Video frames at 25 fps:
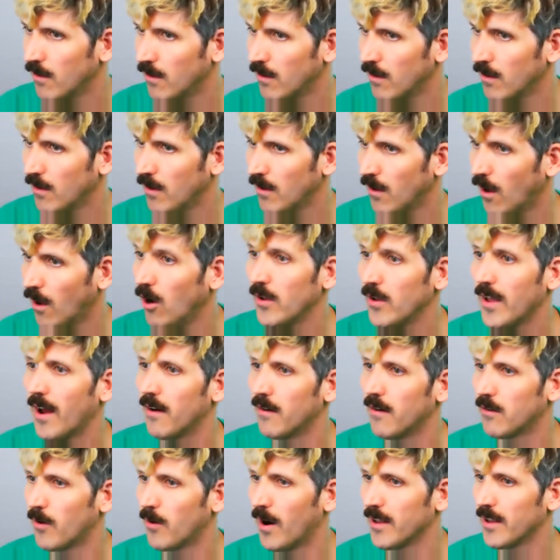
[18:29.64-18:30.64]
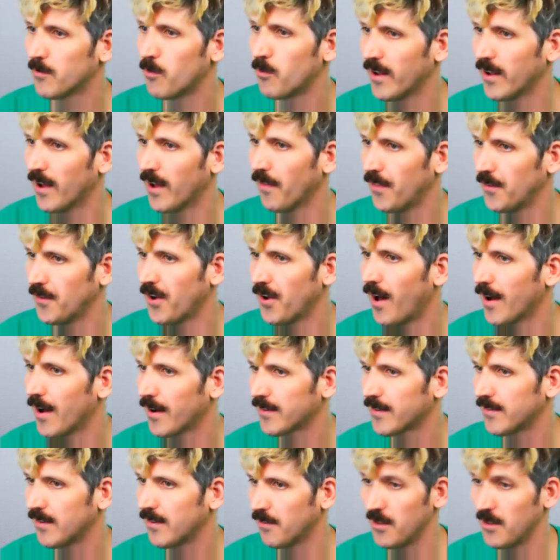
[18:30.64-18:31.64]
yeah, Ryan's pointing out the docs.
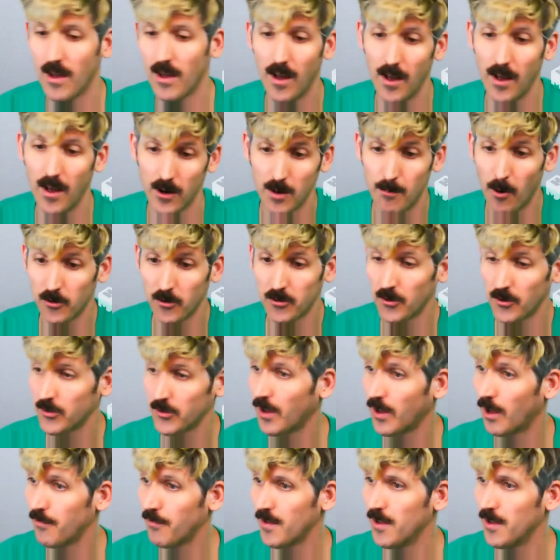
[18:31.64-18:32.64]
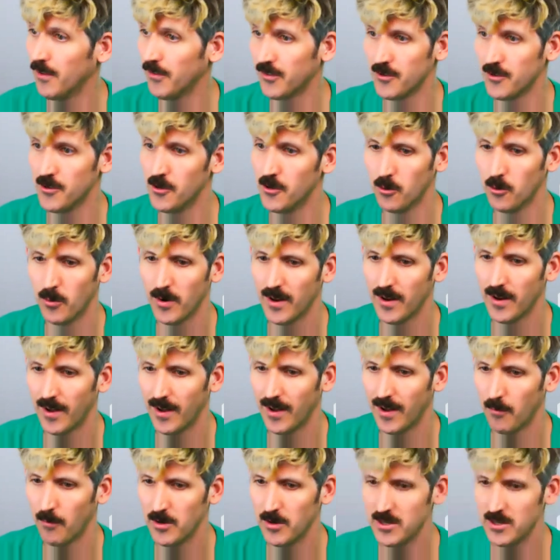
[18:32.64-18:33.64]
The Composer stuff is new. We
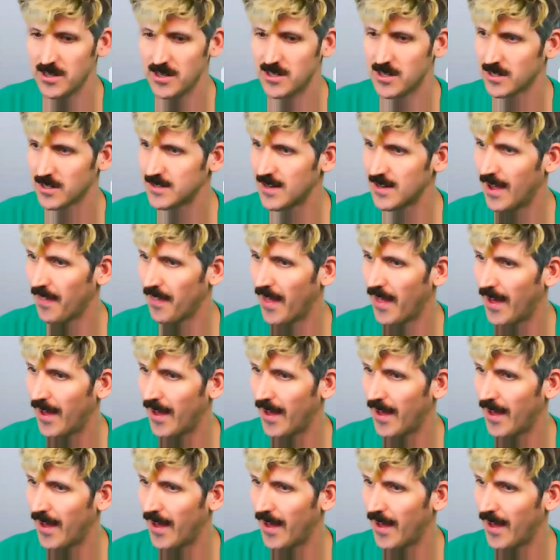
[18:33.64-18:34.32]
did just add that.